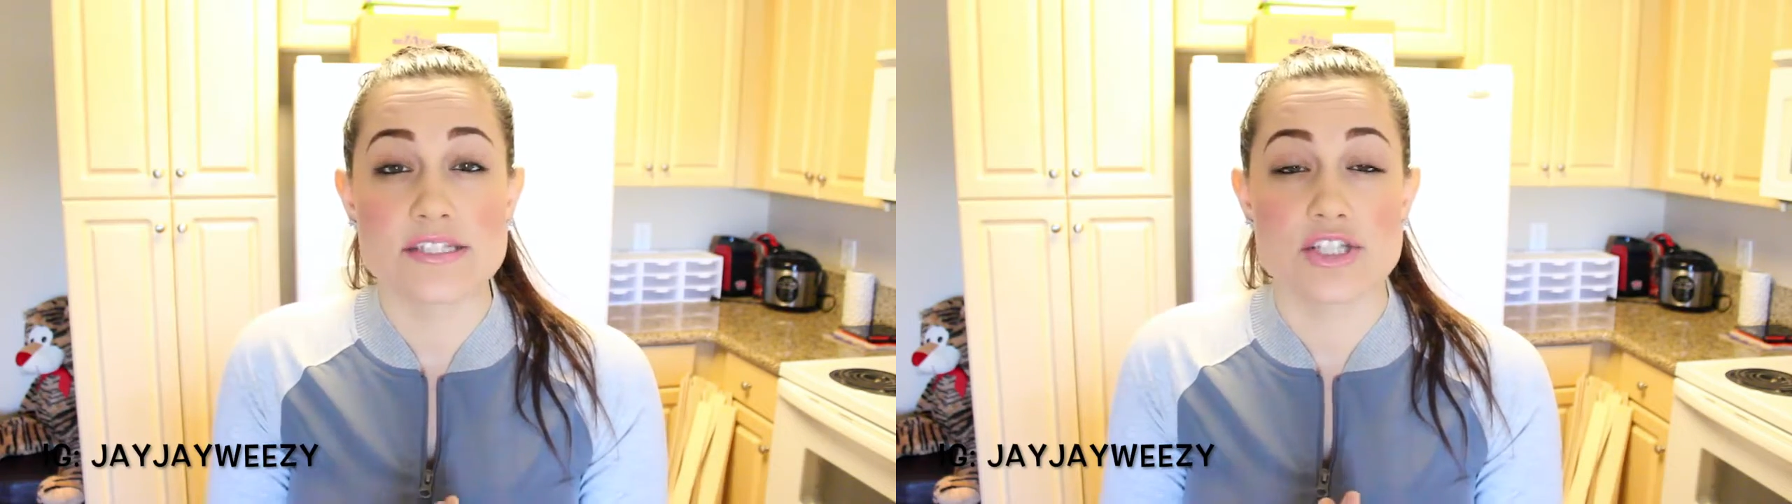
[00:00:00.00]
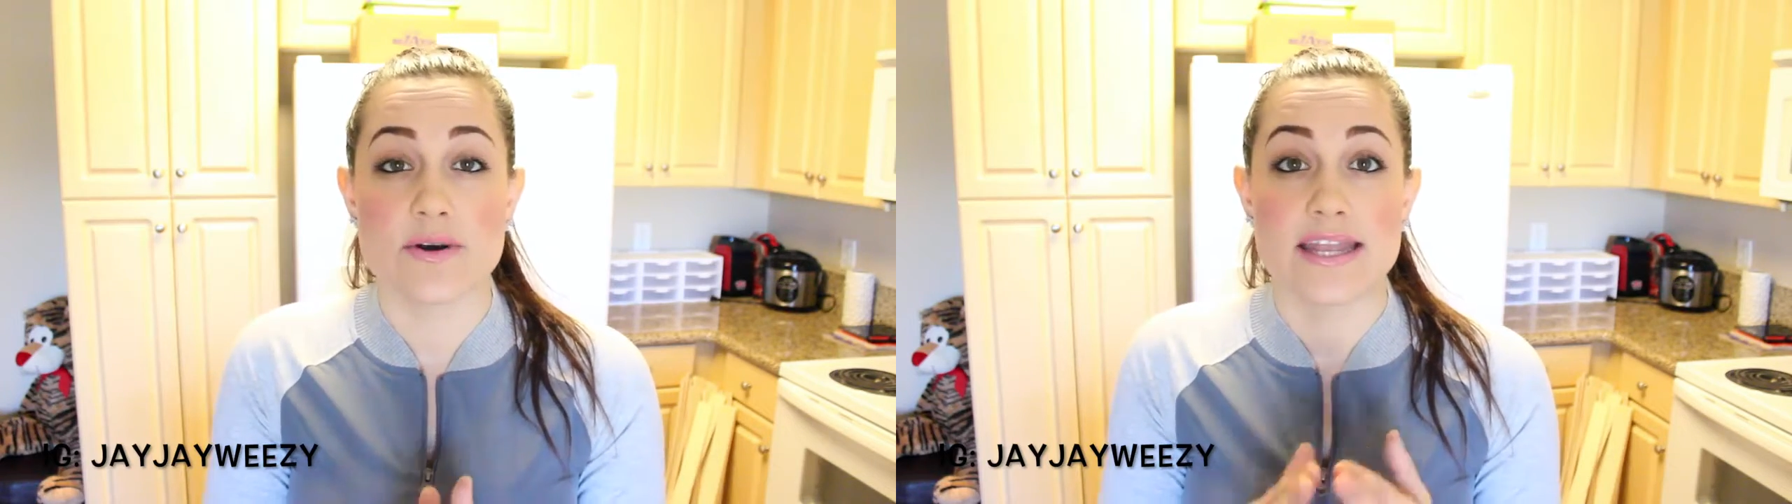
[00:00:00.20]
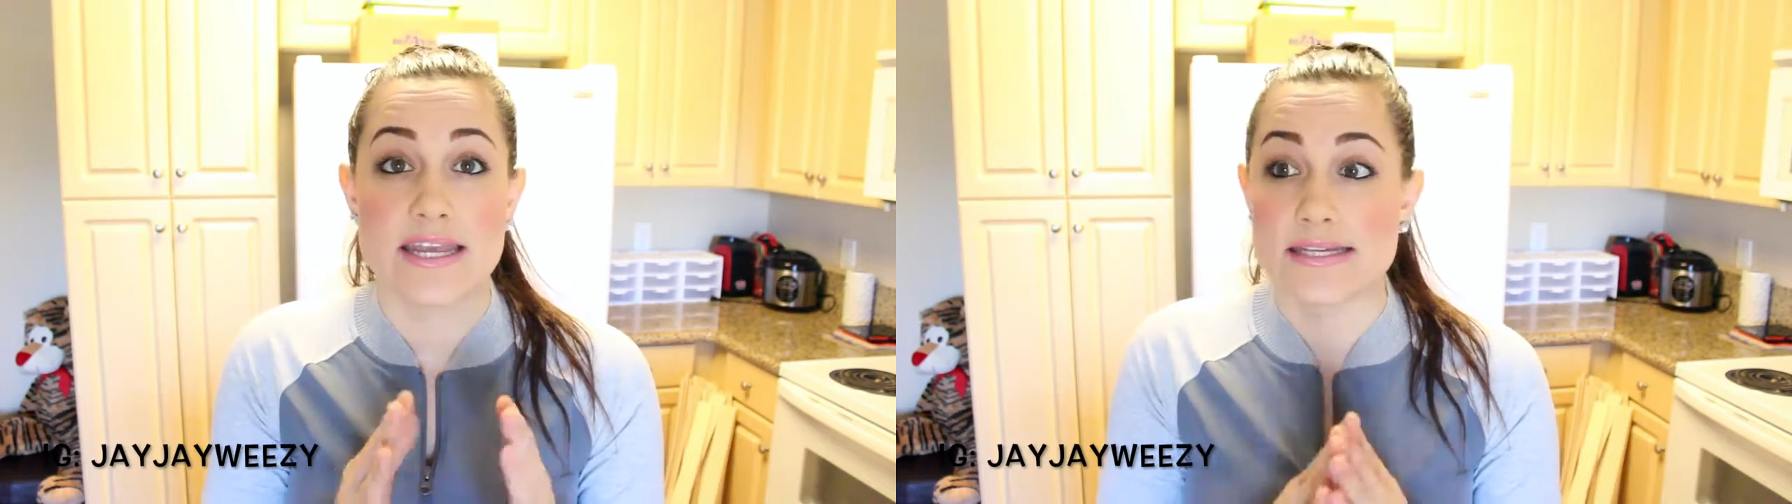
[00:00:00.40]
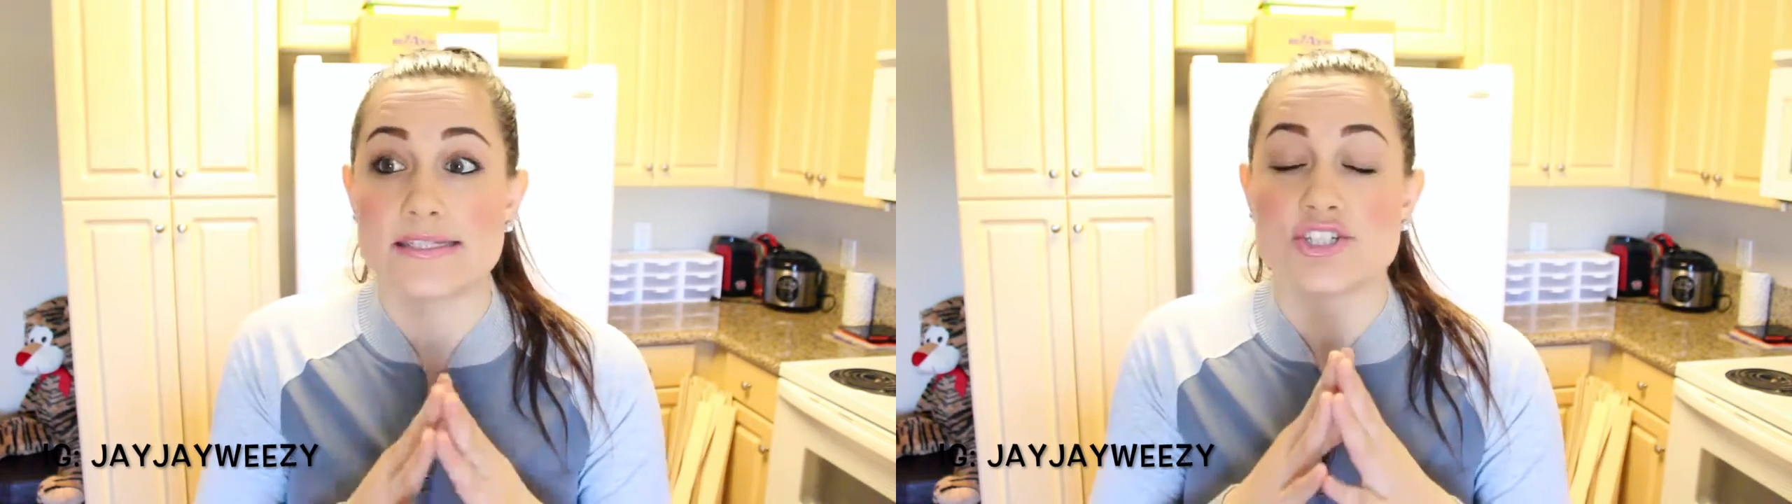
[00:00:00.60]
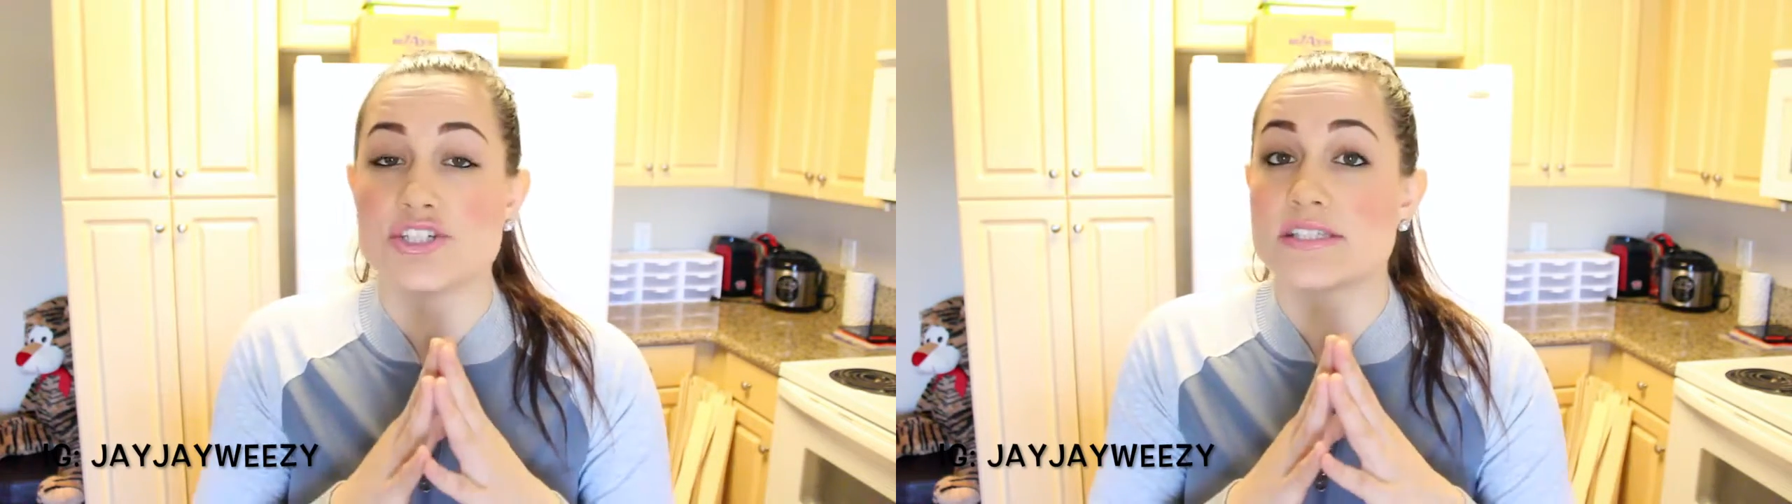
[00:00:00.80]
so it
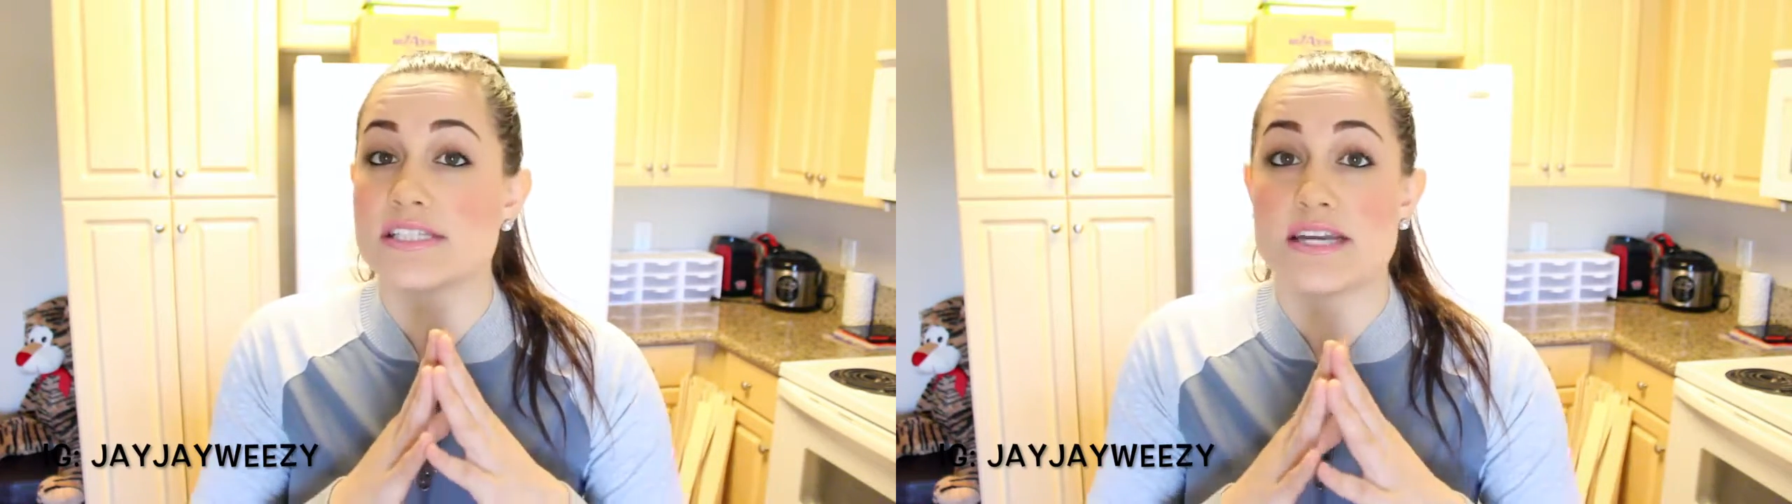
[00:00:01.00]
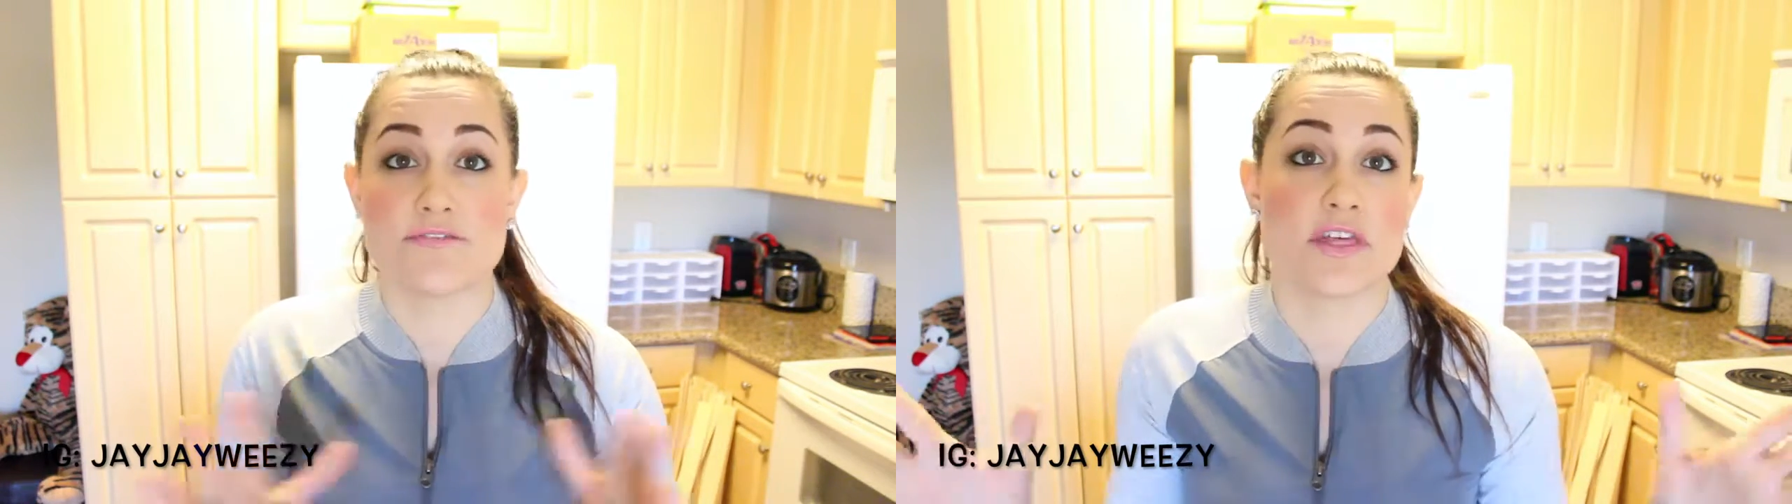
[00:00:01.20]
is just stuff